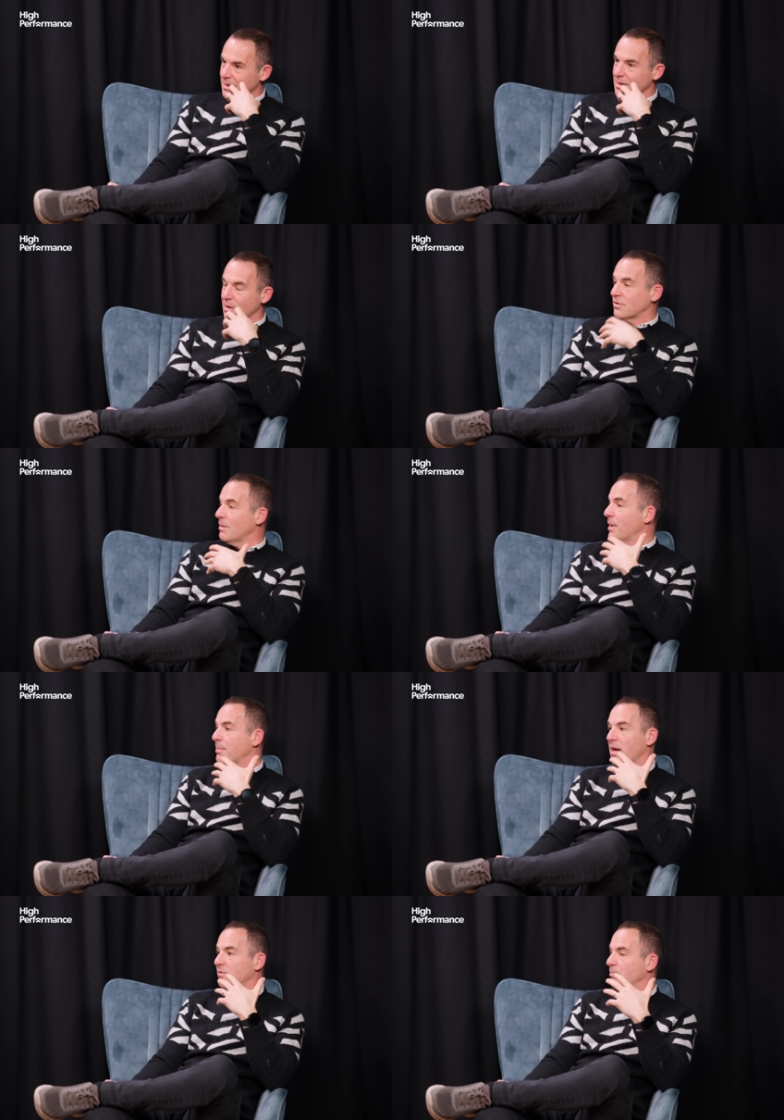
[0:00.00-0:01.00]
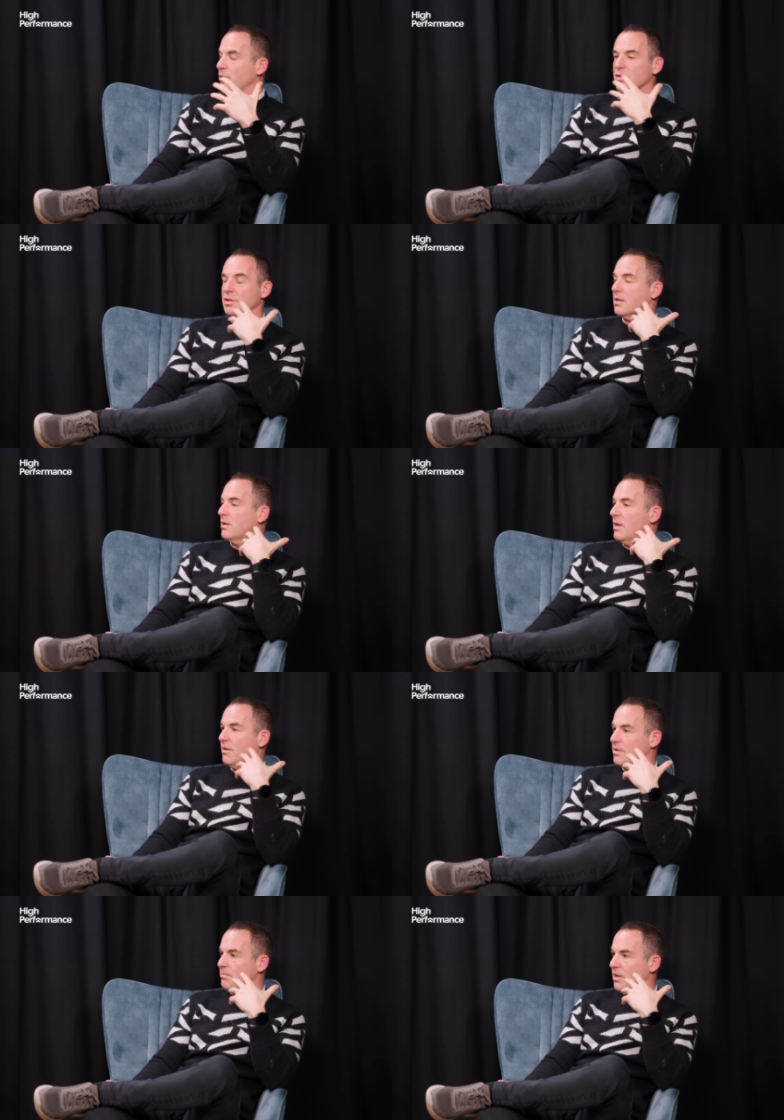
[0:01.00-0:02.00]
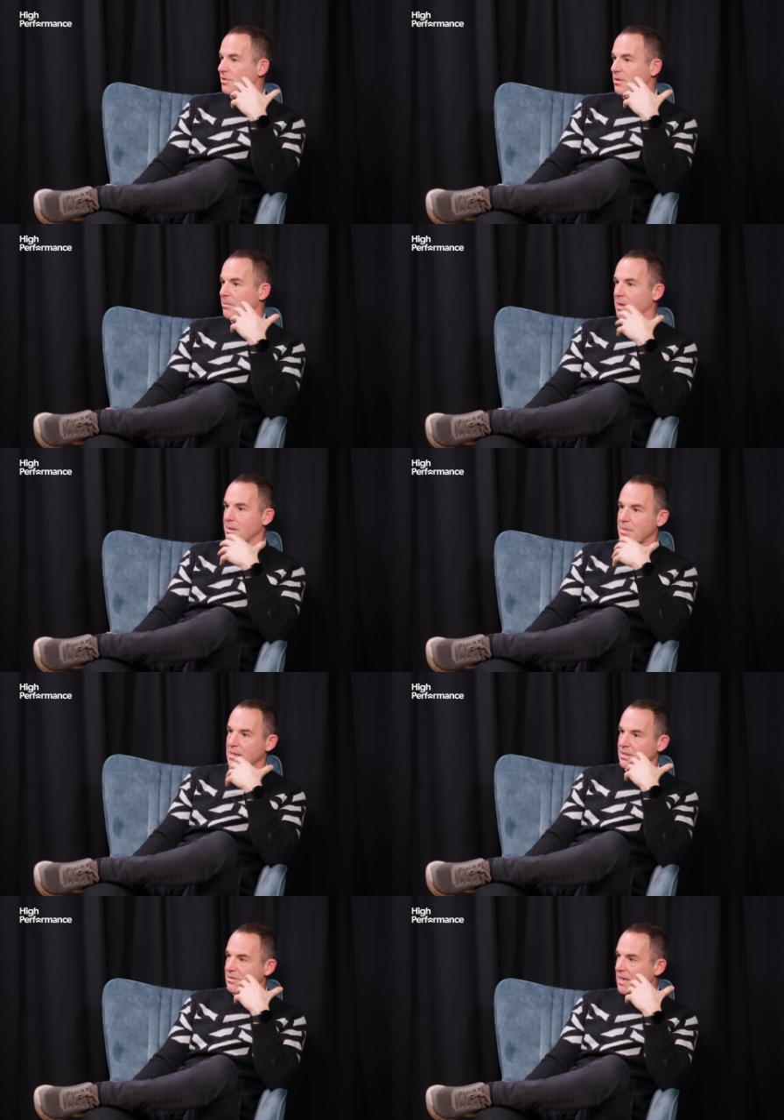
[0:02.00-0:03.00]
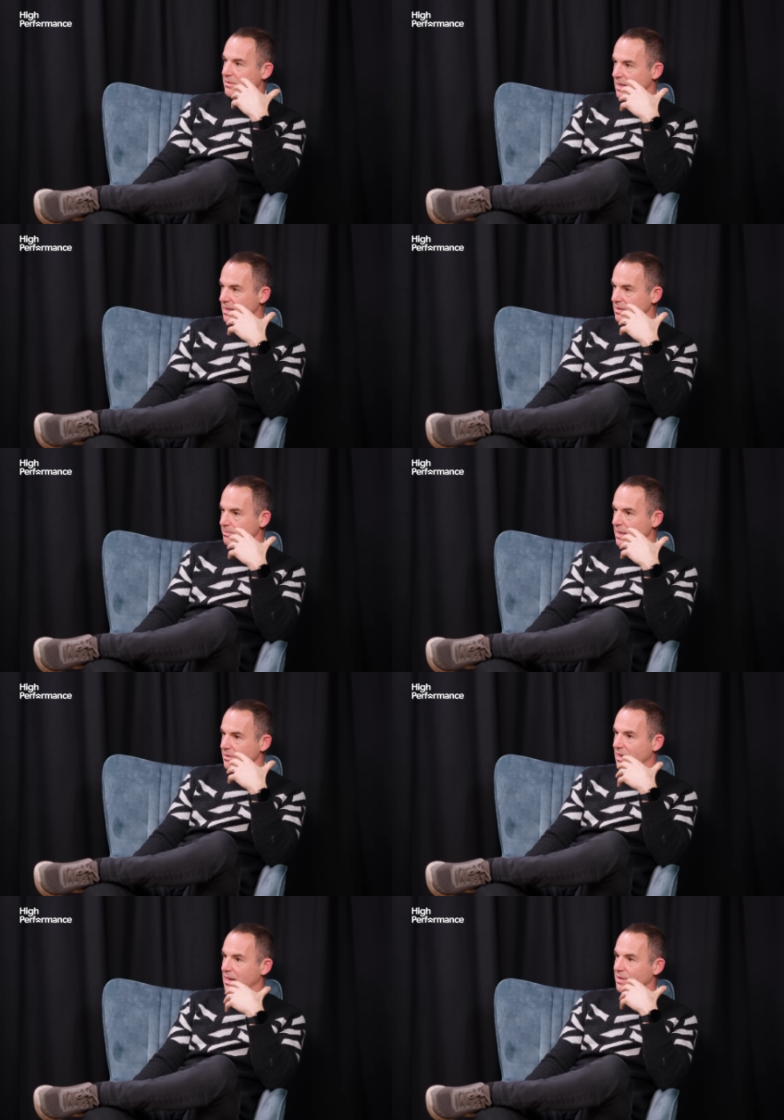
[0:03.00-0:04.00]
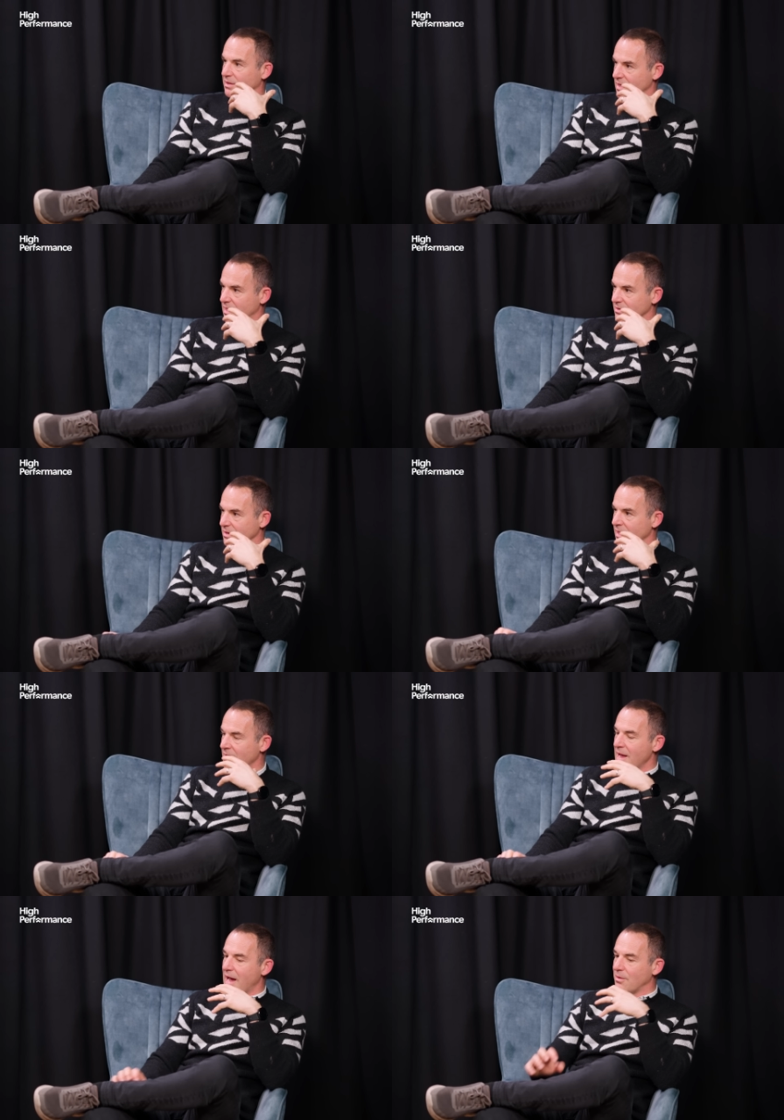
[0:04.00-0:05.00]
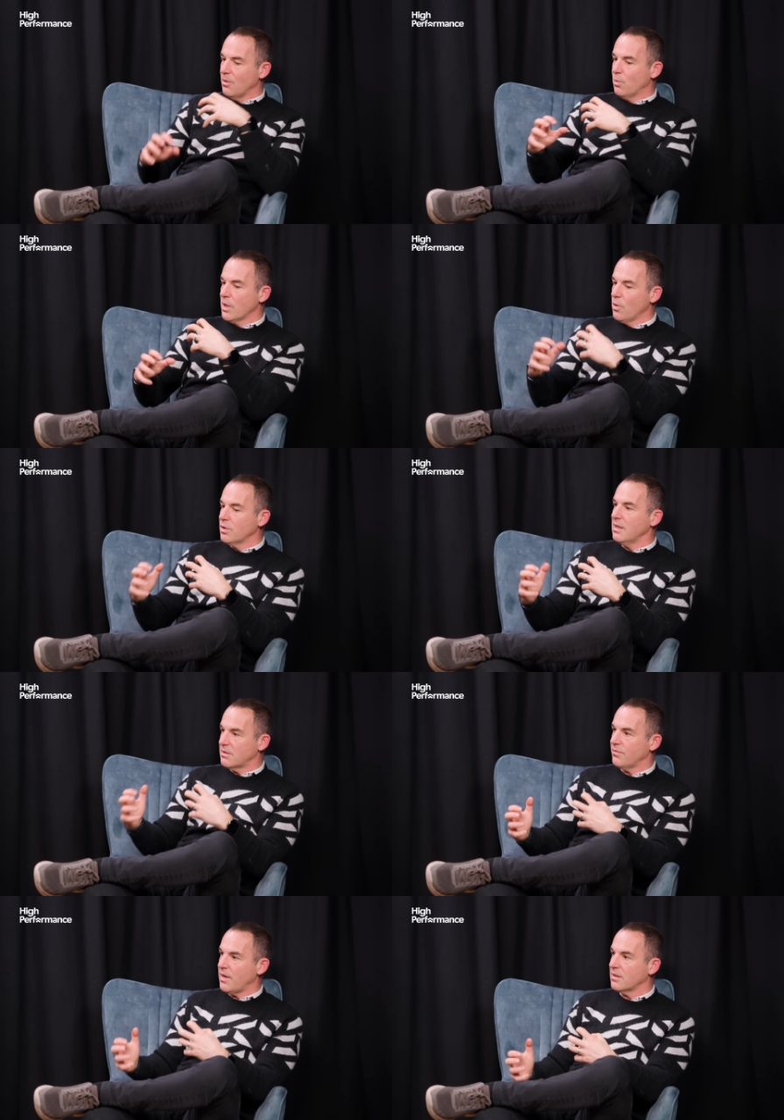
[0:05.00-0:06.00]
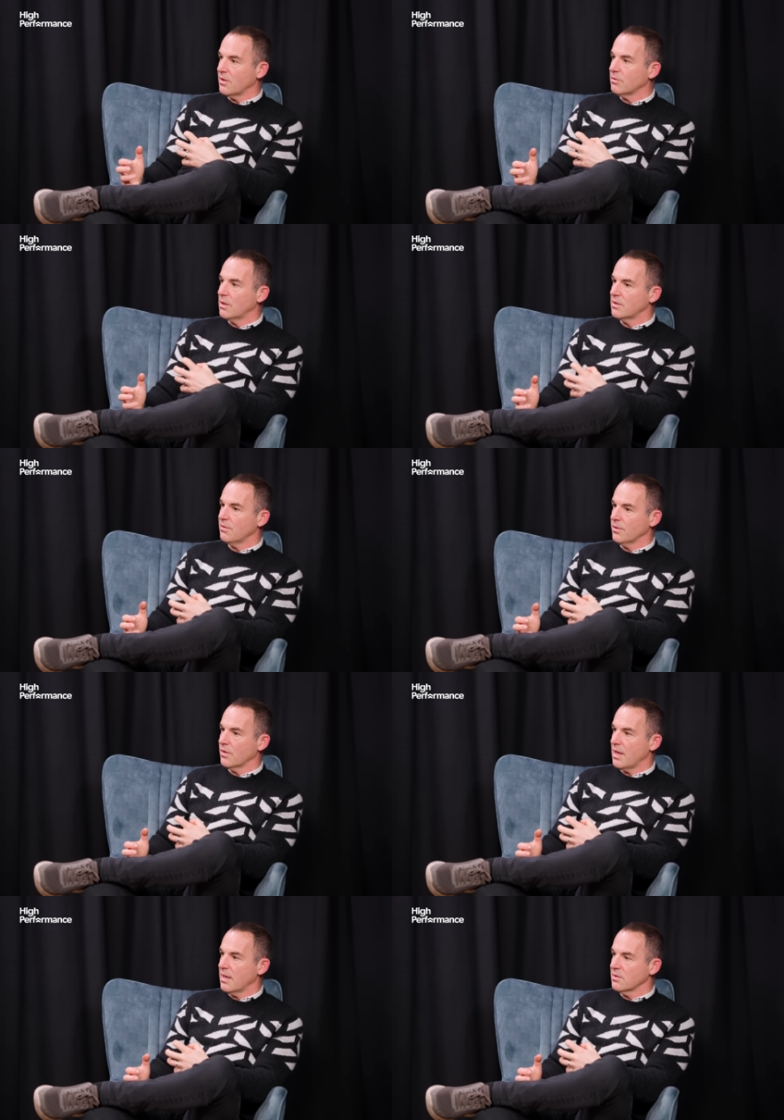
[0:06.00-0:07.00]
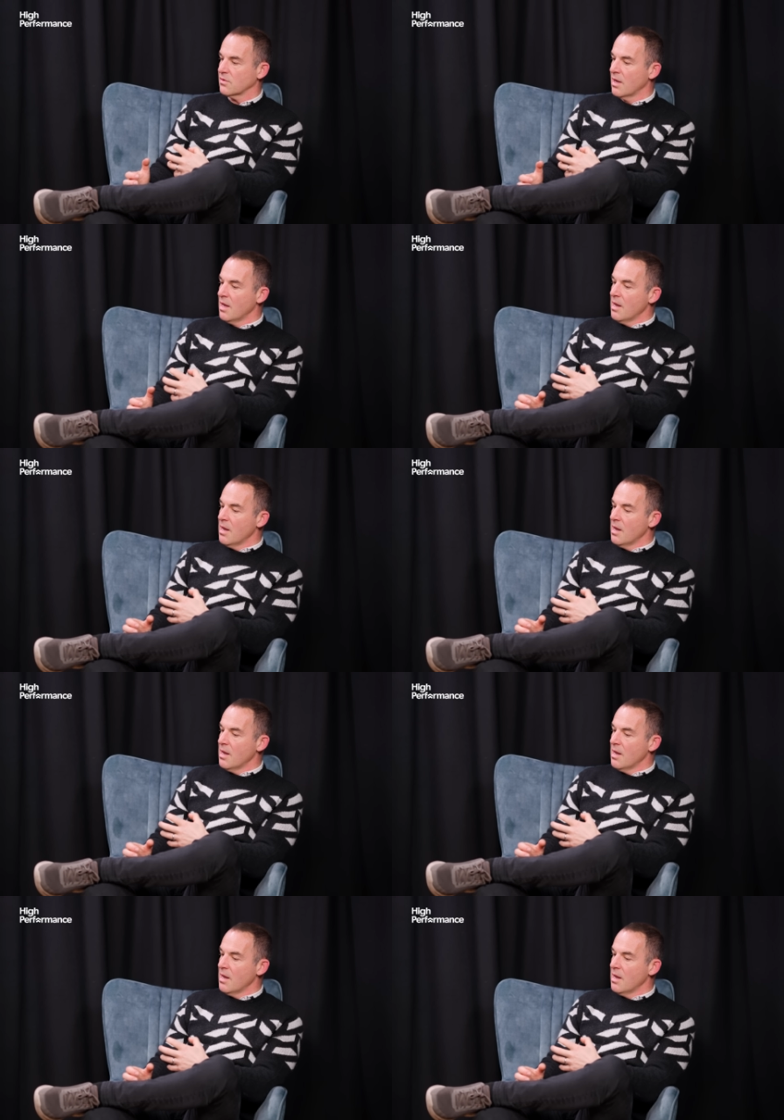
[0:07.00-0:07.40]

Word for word: You know, some people have depression. I don't have depression. Mine is anxiety based. I have anxiety. And we all need to find our own different things.